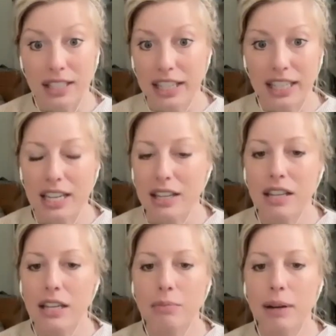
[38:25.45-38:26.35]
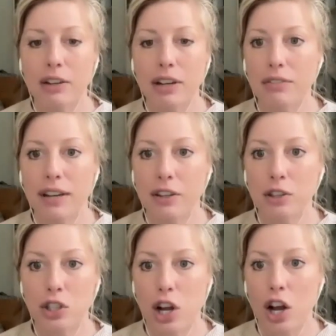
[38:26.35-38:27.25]
Like, my grandfather
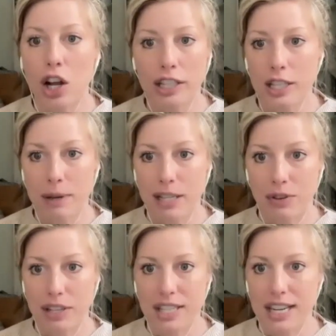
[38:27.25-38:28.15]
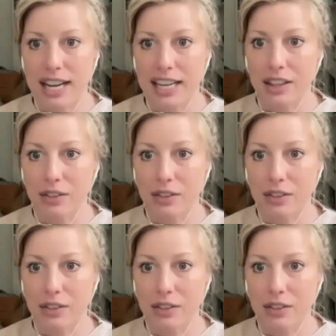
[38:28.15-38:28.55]
saw all his best friends die on the